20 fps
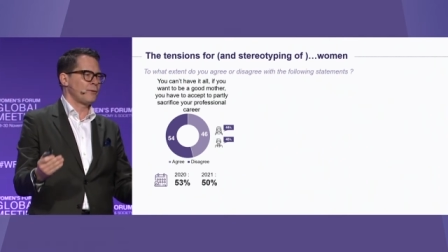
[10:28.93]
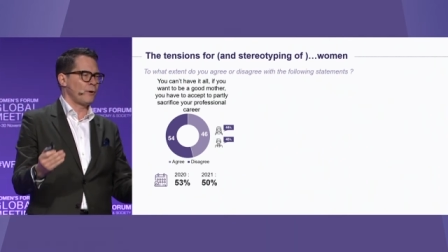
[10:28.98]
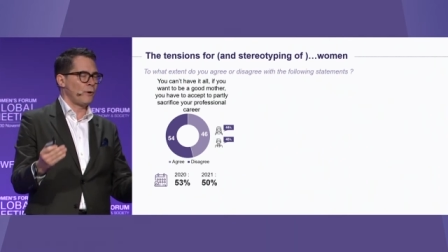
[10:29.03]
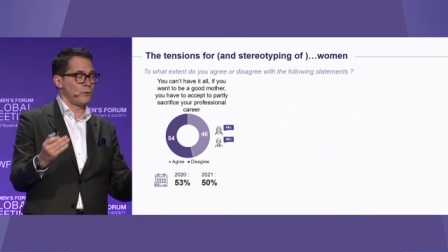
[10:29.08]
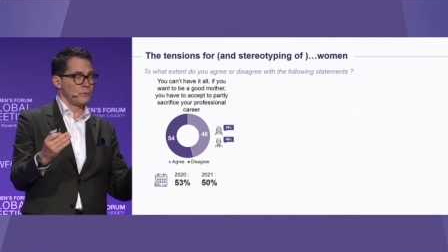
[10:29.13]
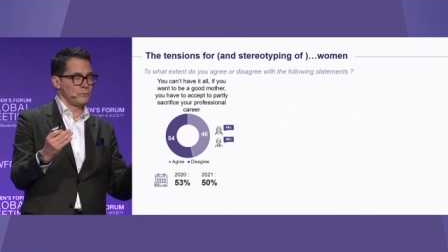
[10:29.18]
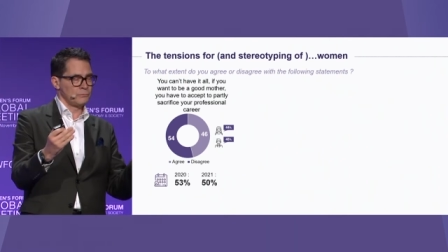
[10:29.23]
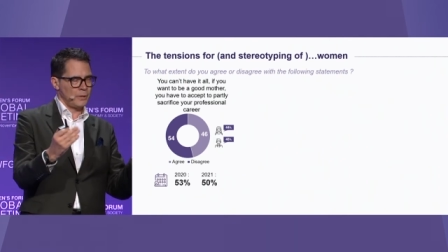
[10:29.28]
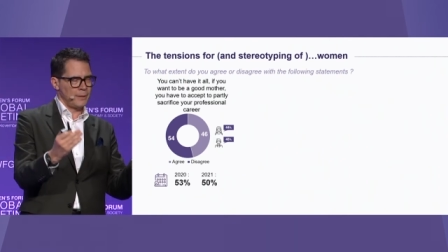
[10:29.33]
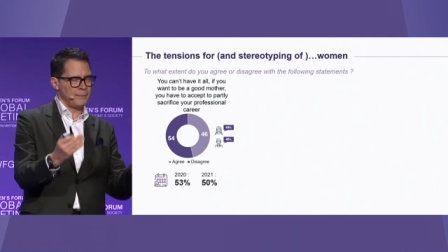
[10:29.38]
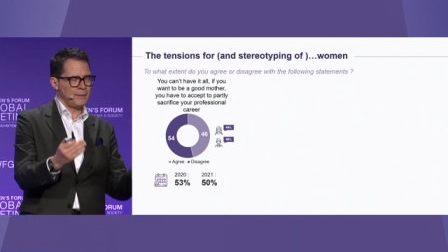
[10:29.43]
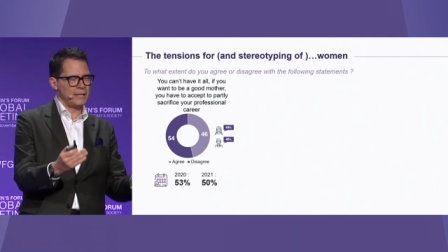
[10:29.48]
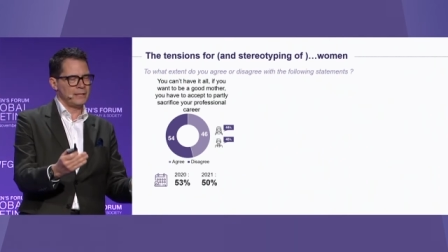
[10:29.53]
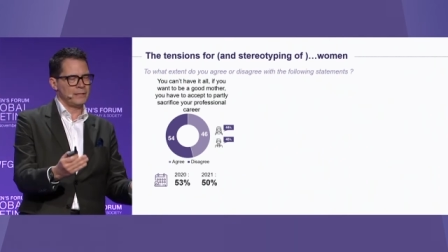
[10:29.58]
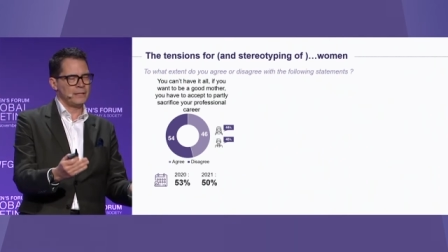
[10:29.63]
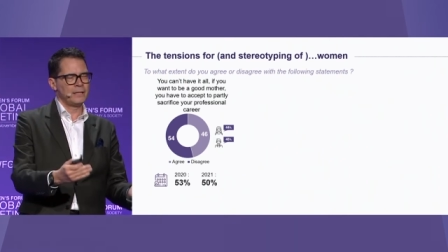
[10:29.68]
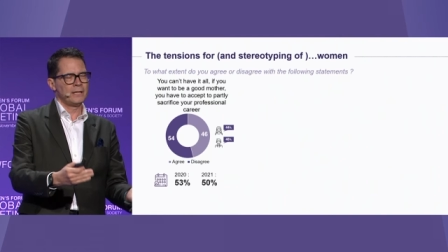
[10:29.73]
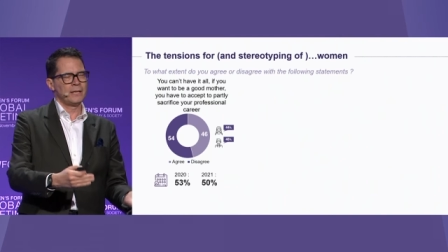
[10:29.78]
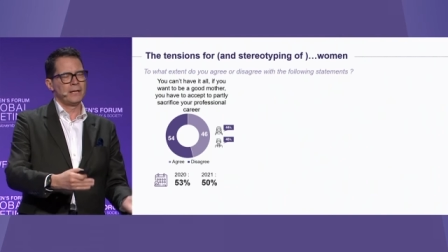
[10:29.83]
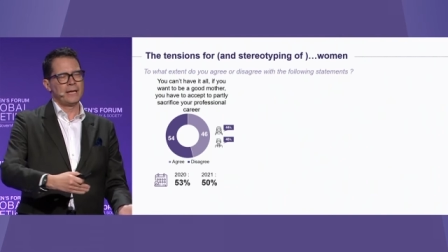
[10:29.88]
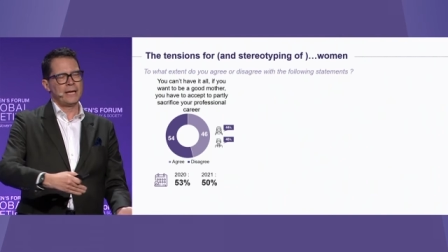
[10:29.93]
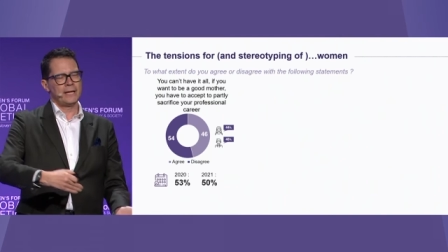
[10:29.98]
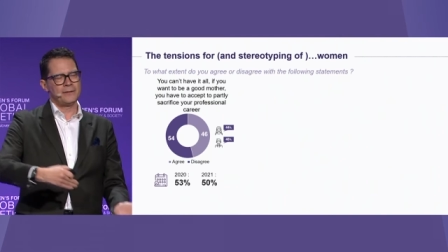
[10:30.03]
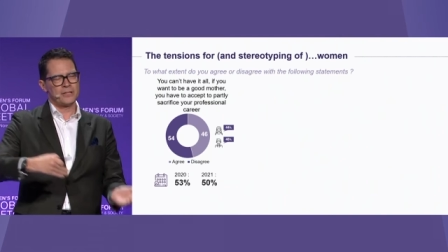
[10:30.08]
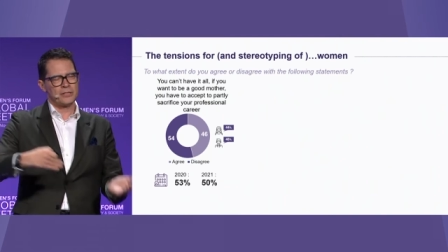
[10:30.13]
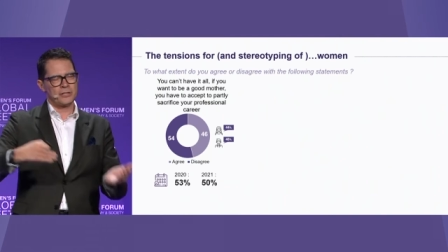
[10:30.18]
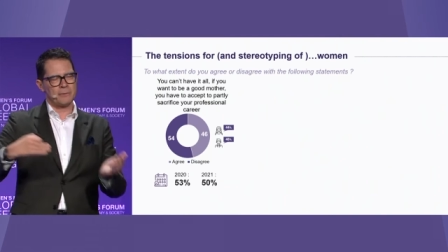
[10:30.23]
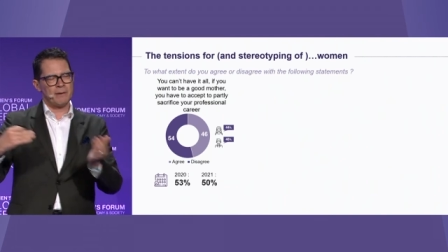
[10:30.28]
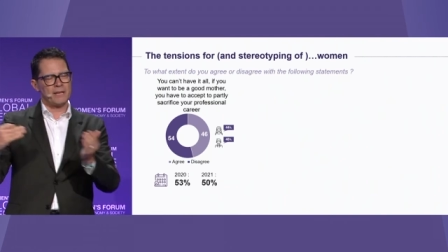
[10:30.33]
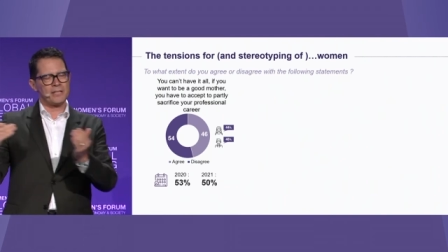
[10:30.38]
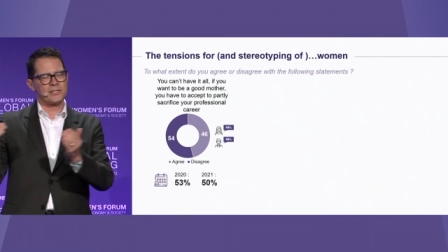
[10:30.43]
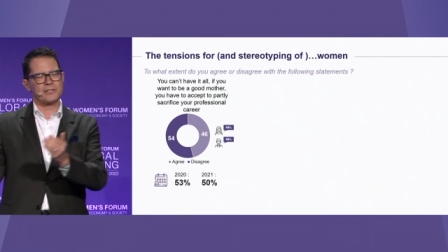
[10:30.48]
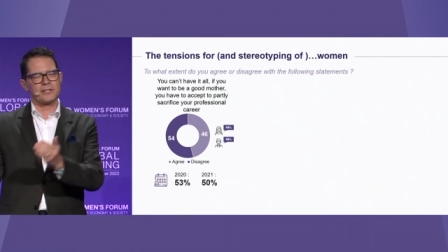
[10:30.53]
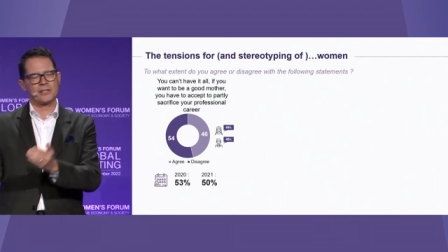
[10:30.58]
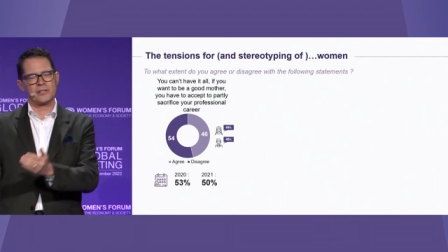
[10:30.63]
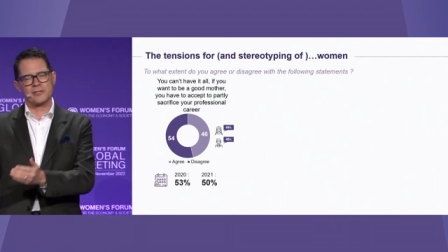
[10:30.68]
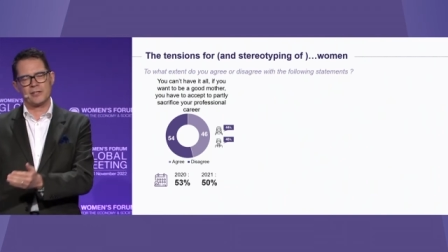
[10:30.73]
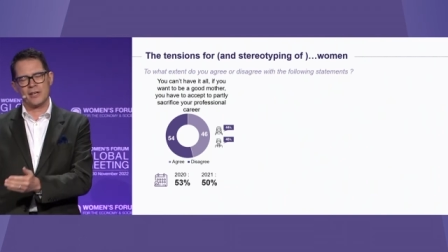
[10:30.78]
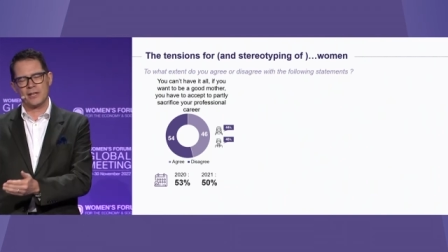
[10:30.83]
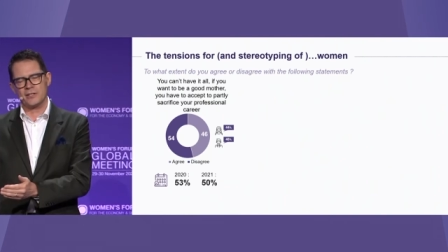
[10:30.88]
on women in the domestic
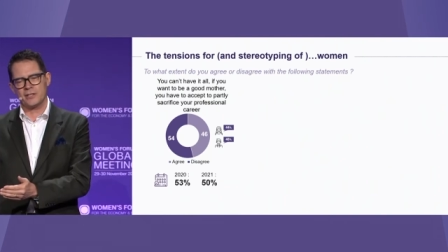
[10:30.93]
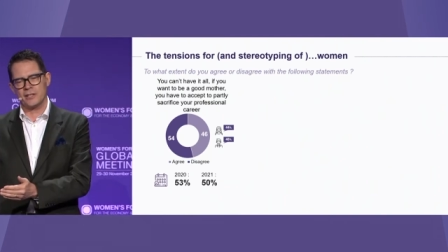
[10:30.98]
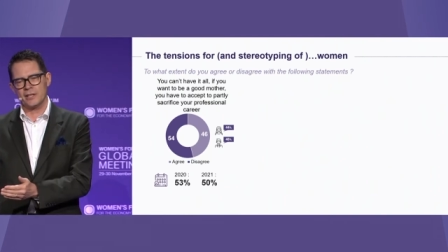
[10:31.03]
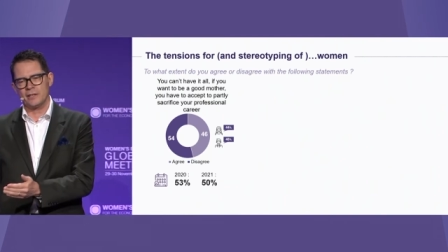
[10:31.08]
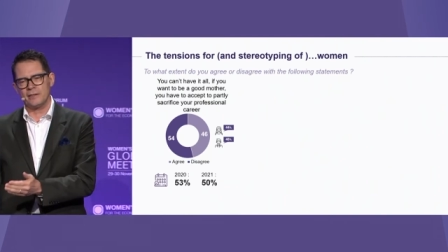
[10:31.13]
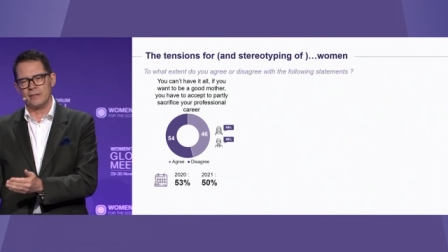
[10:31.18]
setting,